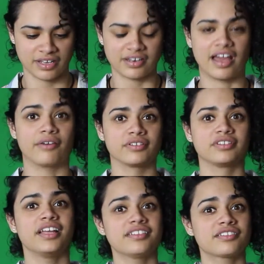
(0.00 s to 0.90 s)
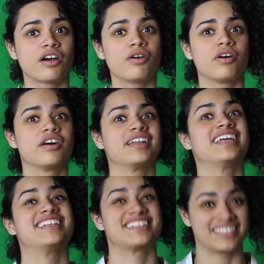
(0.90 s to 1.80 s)
Now, let's go on
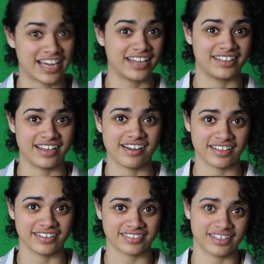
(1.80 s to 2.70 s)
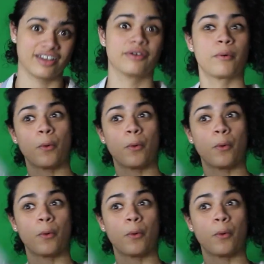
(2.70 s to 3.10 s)
inside the Oculus Go.